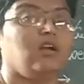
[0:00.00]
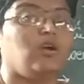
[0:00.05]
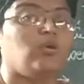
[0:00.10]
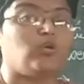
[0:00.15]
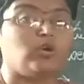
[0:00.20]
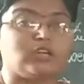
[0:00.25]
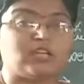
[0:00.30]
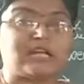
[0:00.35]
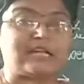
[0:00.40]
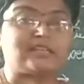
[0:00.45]

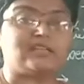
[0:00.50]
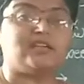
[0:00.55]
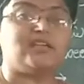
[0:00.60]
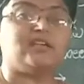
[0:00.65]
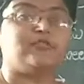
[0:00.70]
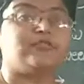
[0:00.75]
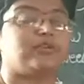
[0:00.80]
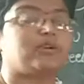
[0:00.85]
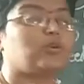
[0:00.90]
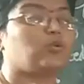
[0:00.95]
What are the
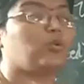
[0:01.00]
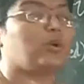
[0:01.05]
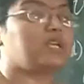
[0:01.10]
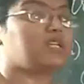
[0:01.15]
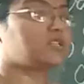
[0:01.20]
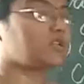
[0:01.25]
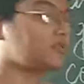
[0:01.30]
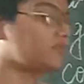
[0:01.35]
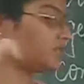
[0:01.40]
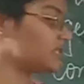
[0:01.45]
different ways
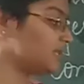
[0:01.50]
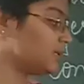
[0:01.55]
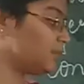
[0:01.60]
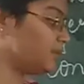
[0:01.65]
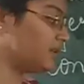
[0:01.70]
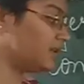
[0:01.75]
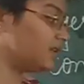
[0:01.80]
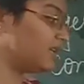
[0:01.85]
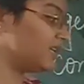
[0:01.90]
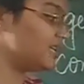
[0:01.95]
of
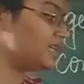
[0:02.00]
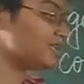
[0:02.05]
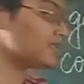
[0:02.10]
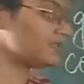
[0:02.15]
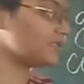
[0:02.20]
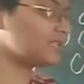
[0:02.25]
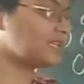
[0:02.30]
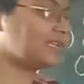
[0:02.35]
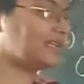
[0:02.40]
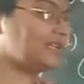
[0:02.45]

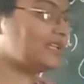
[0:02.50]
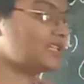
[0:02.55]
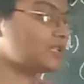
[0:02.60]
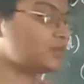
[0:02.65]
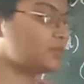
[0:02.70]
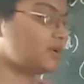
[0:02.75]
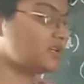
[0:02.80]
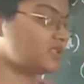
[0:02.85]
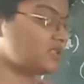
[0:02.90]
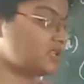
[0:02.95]
seed
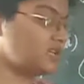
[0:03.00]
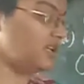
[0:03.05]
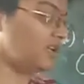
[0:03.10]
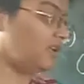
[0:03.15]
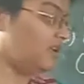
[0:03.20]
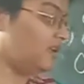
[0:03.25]
dispersal?